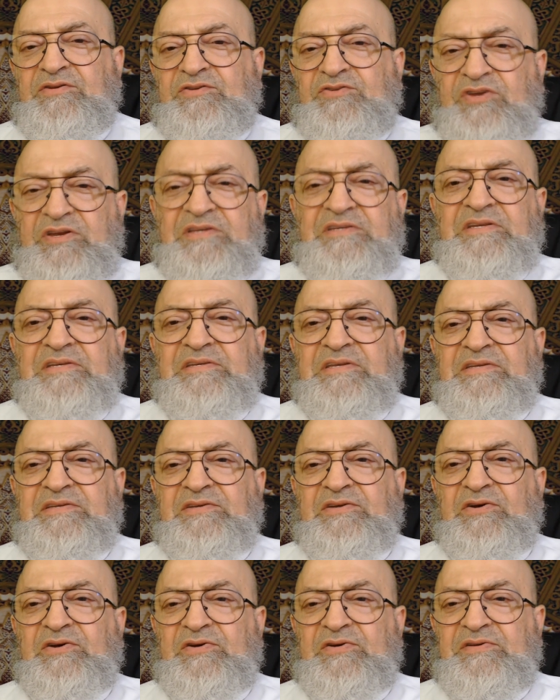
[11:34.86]
Jesus is
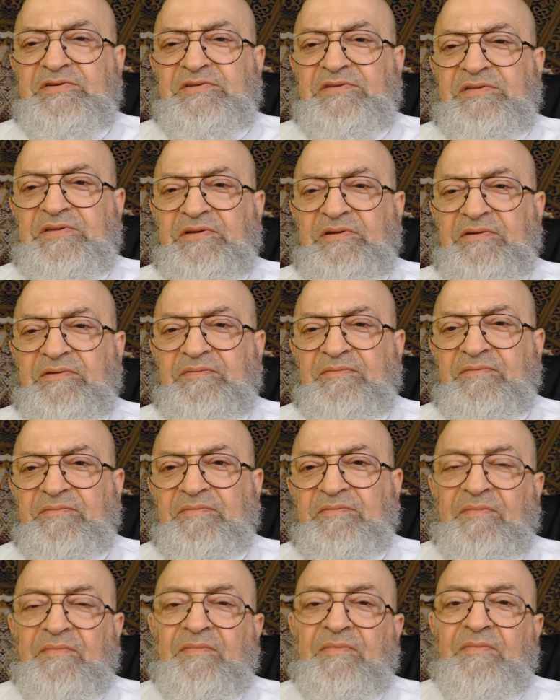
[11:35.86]
cursed.
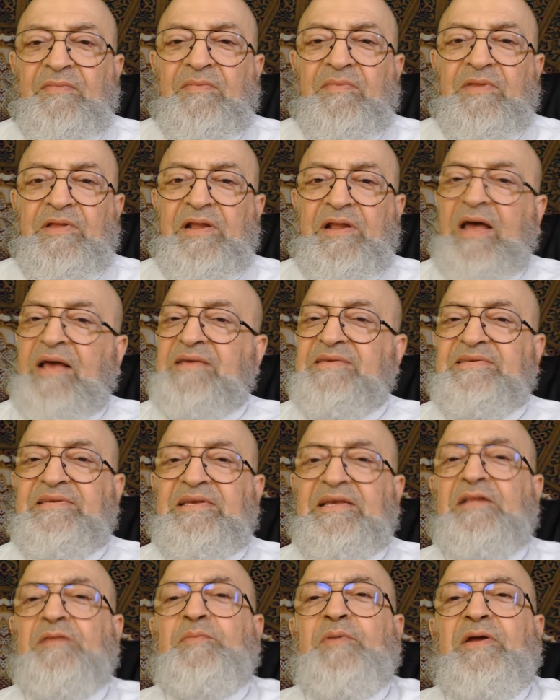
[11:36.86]
Then I
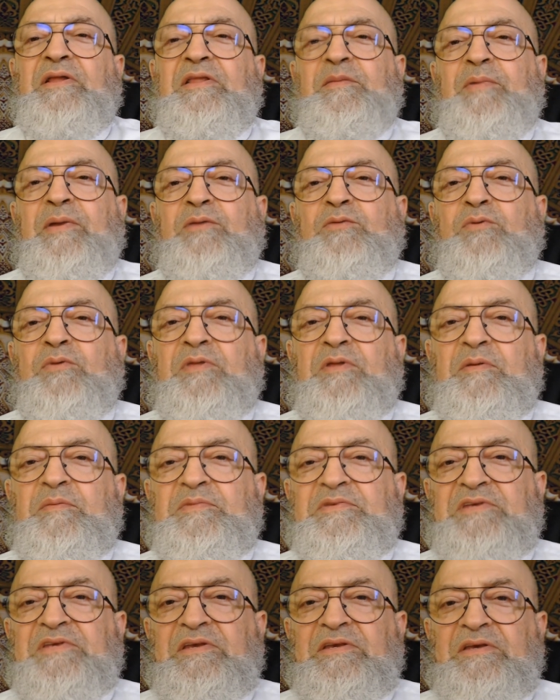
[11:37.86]
sealed my debate with
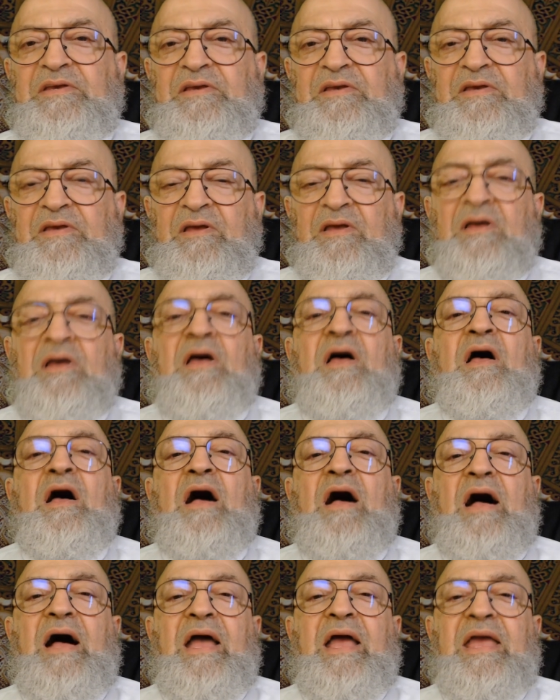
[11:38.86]
him, saying,
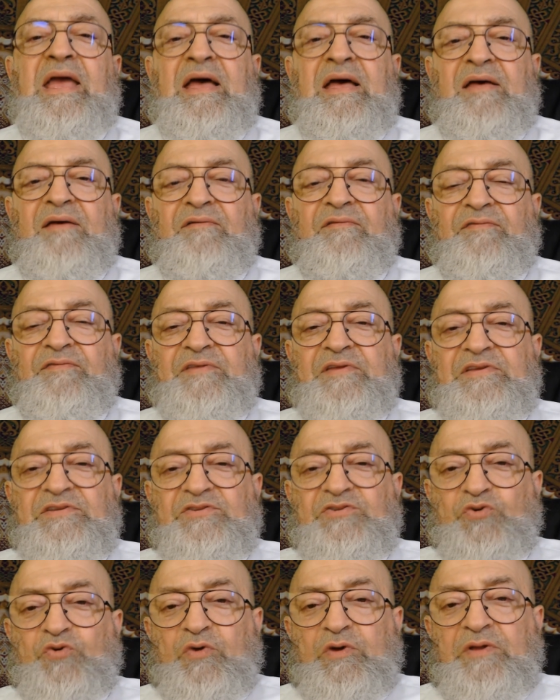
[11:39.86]
I have
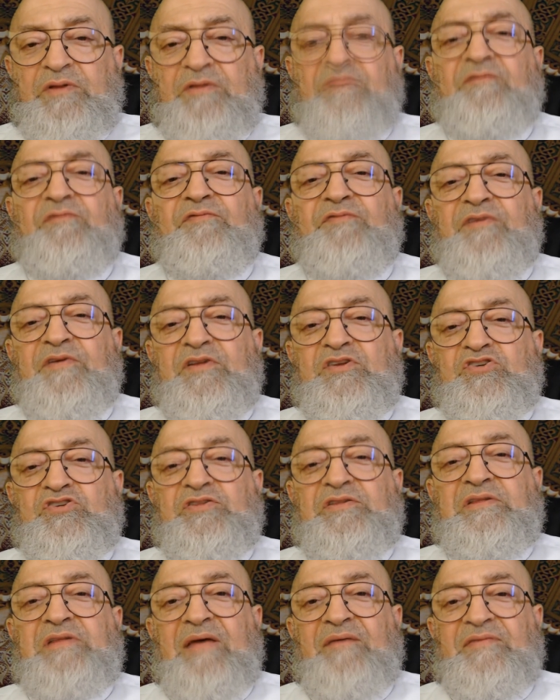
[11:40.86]
destroyed,
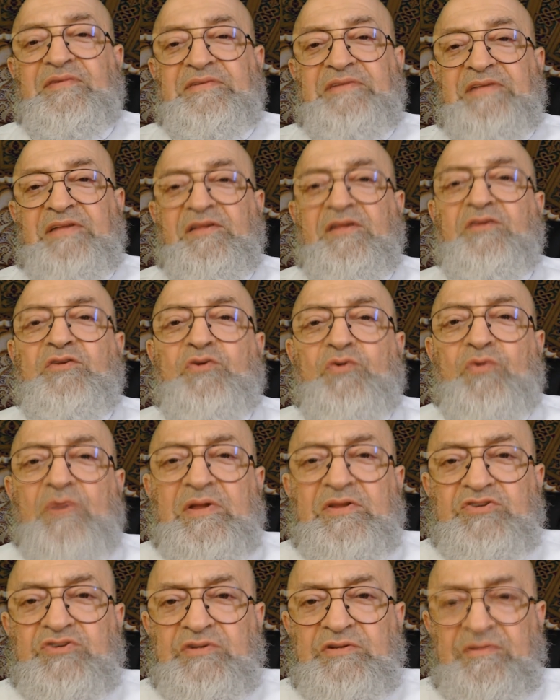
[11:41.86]
finished, devastated your
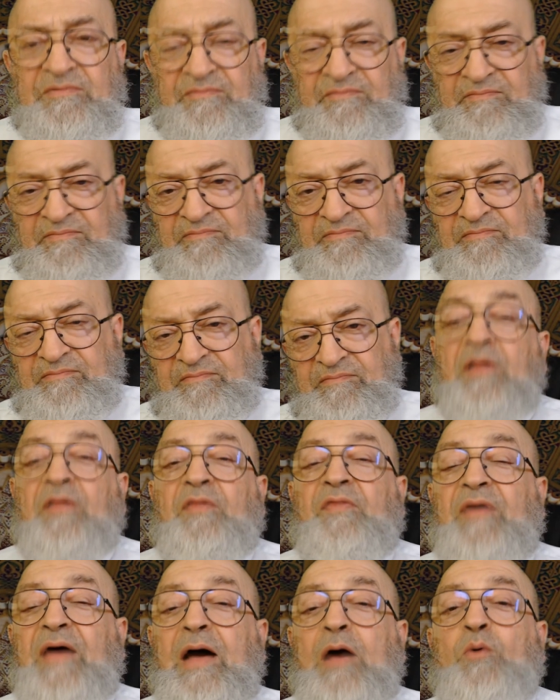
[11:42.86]
religion.
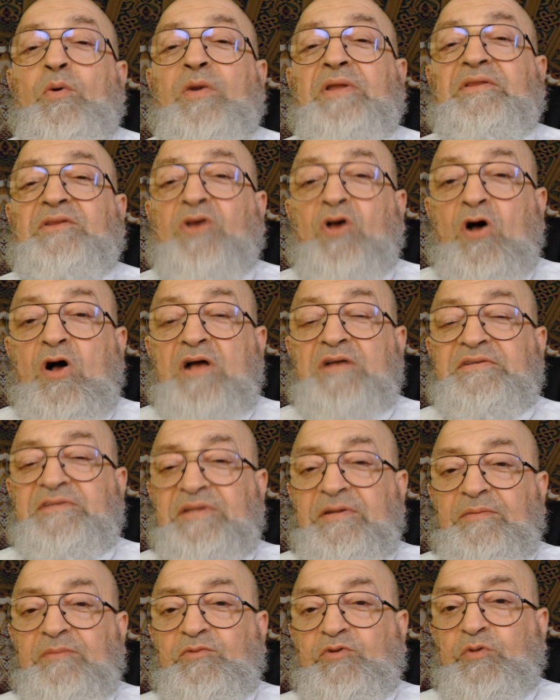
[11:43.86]
That what caused
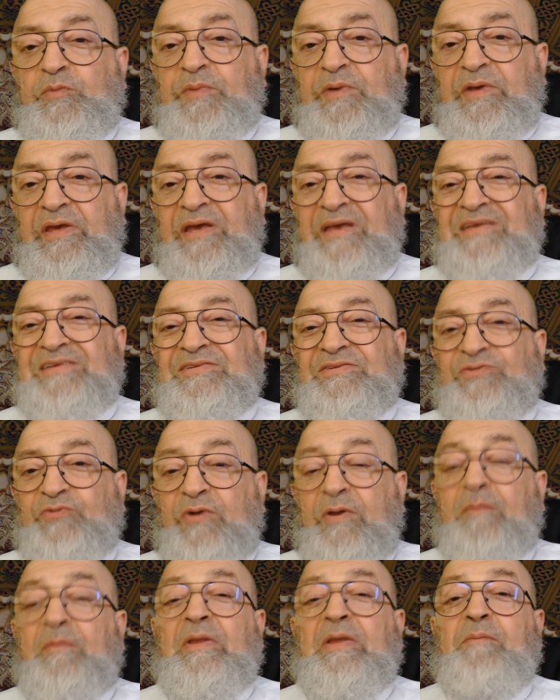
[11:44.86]
him to be
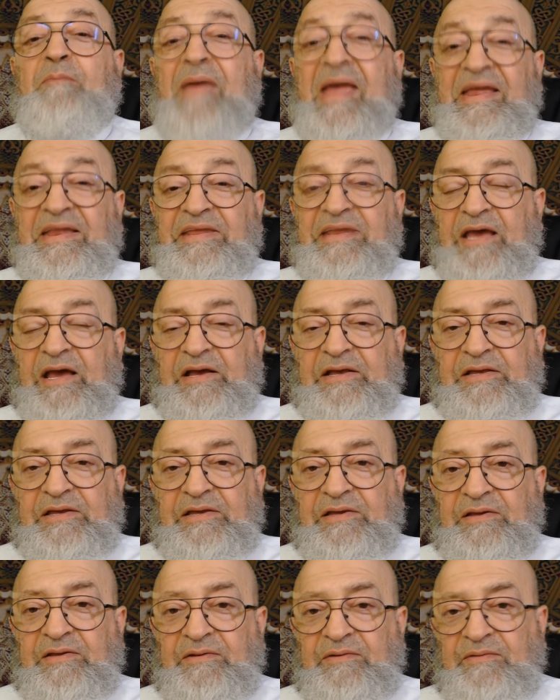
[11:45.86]
extremely
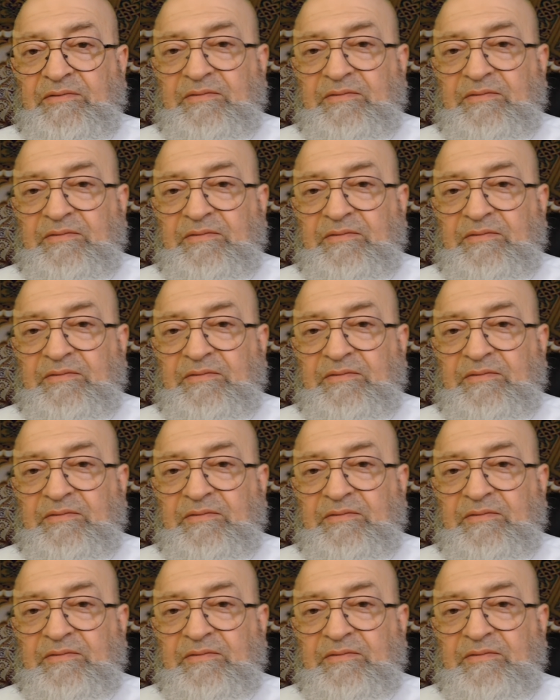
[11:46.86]
maniac